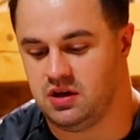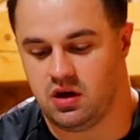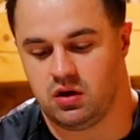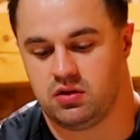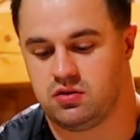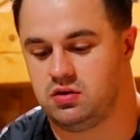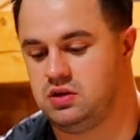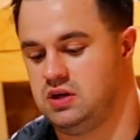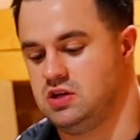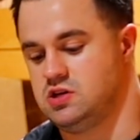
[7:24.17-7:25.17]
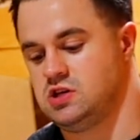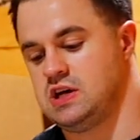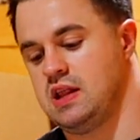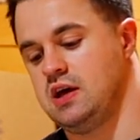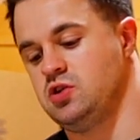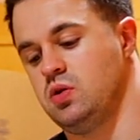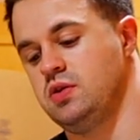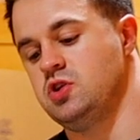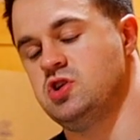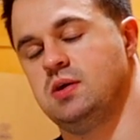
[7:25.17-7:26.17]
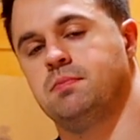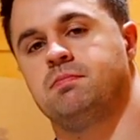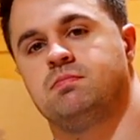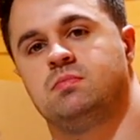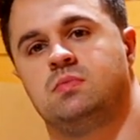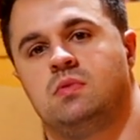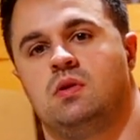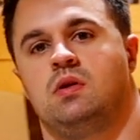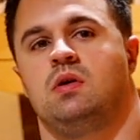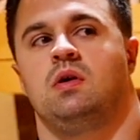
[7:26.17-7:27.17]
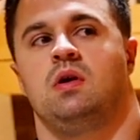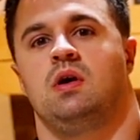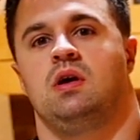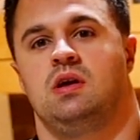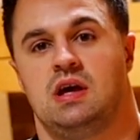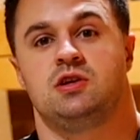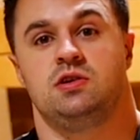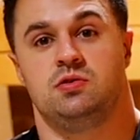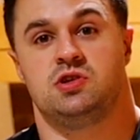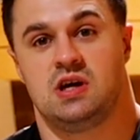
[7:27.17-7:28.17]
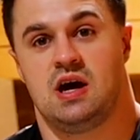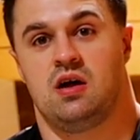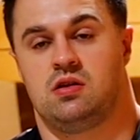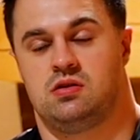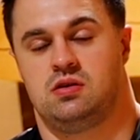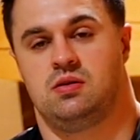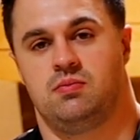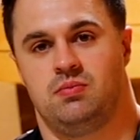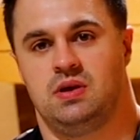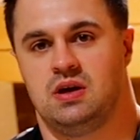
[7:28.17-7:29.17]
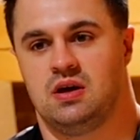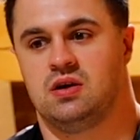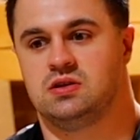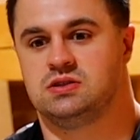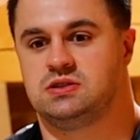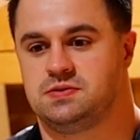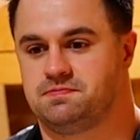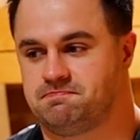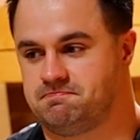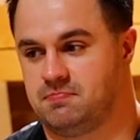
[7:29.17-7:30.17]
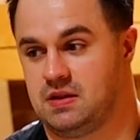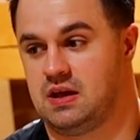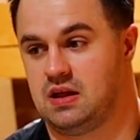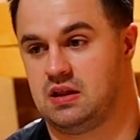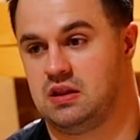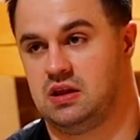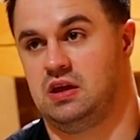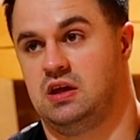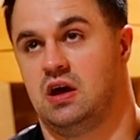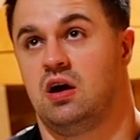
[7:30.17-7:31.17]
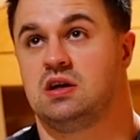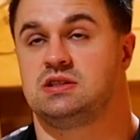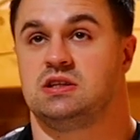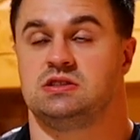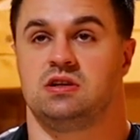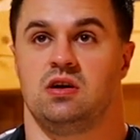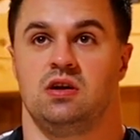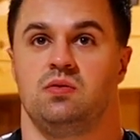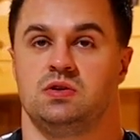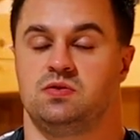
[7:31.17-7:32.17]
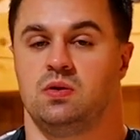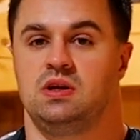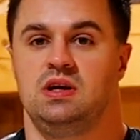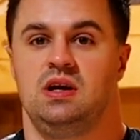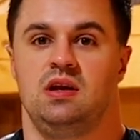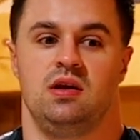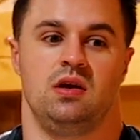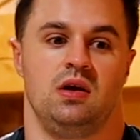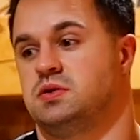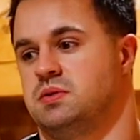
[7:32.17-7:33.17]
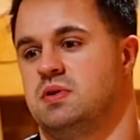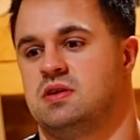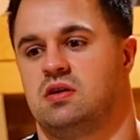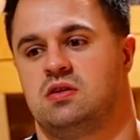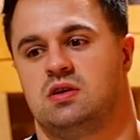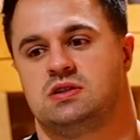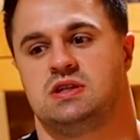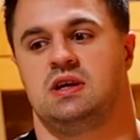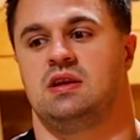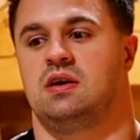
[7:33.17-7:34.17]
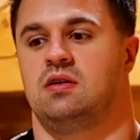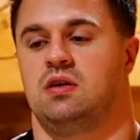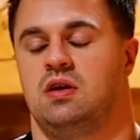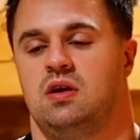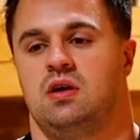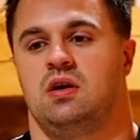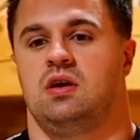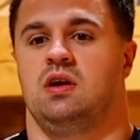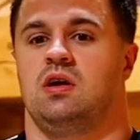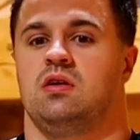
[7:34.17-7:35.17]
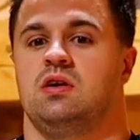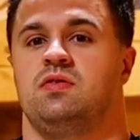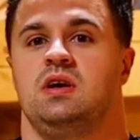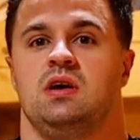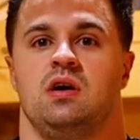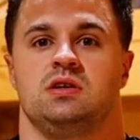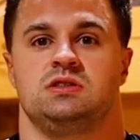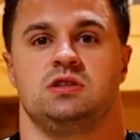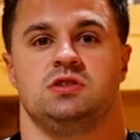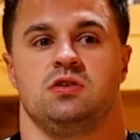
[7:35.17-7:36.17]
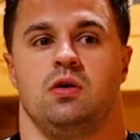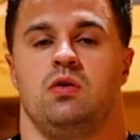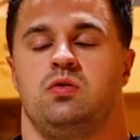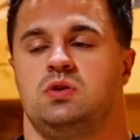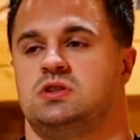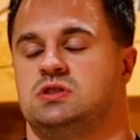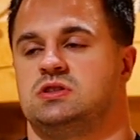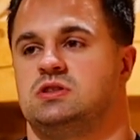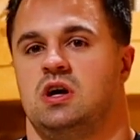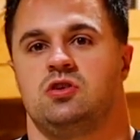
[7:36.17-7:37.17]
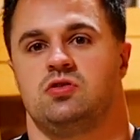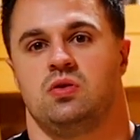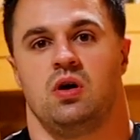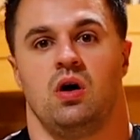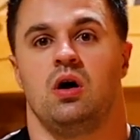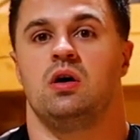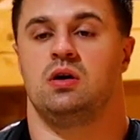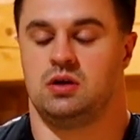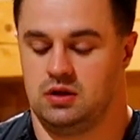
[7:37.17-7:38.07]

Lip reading: young, 13. Shall I join the gym? Yes, you shall, because youngest I started was 14. There's always a myth out there saying that, you know, lifting young stunts your growth, which is just not true at all.